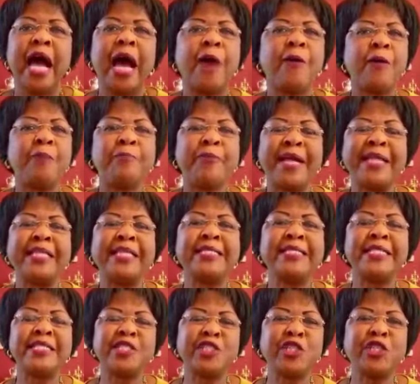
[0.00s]
Our brothers
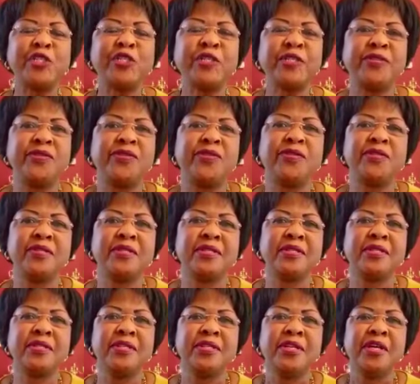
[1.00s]
and sisters
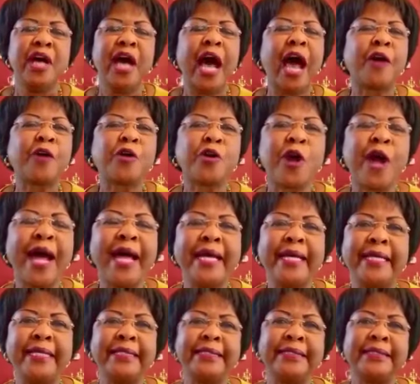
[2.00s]
are
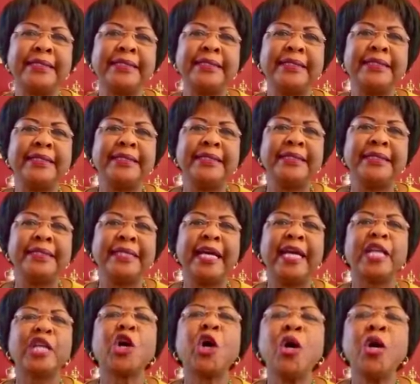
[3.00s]
crying
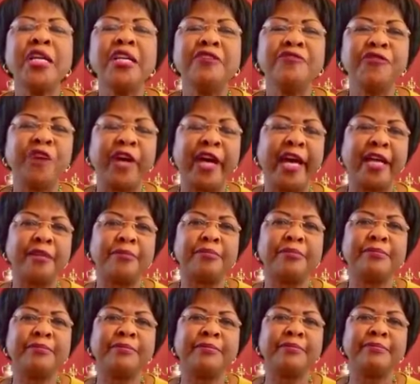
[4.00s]
and calling for help.
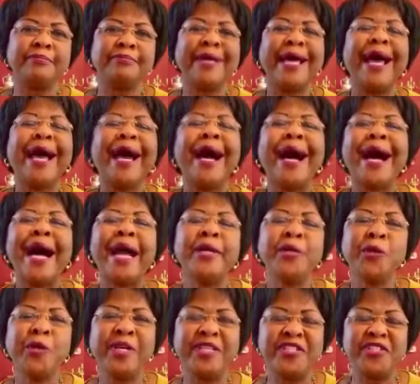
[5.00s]
Are
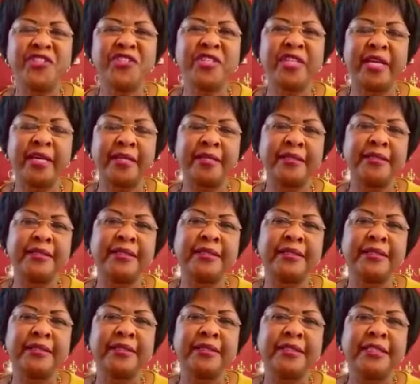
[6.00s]
you listening?
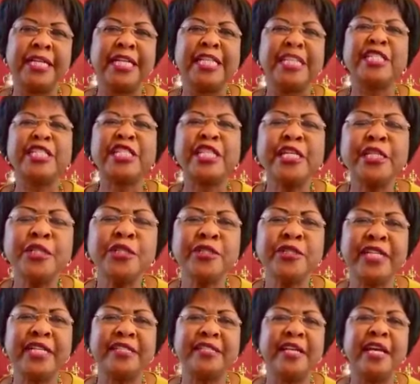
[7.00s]

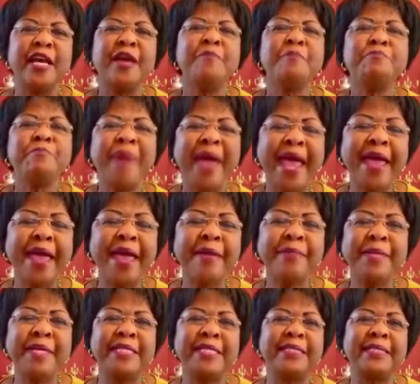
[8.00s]
Children,
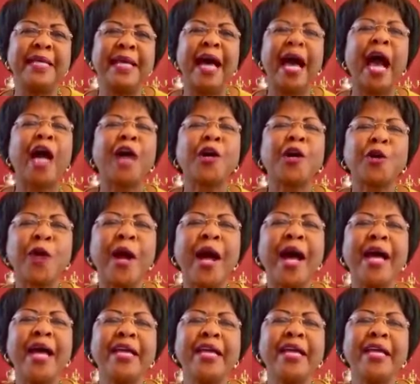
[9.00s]
babies are
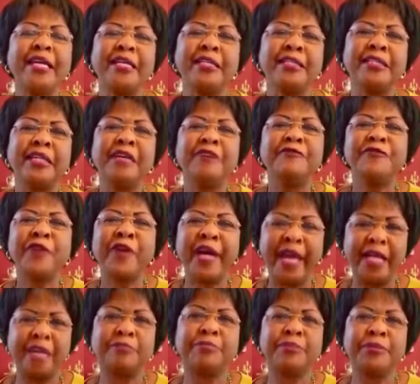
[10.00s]
crying
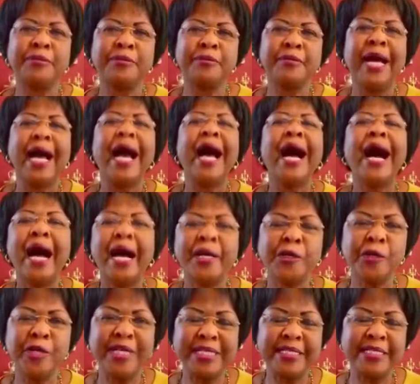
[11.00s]
for help.
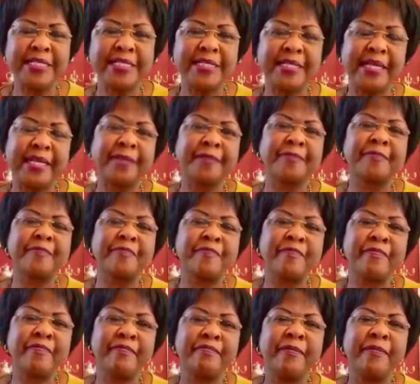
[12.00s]
Are you listening?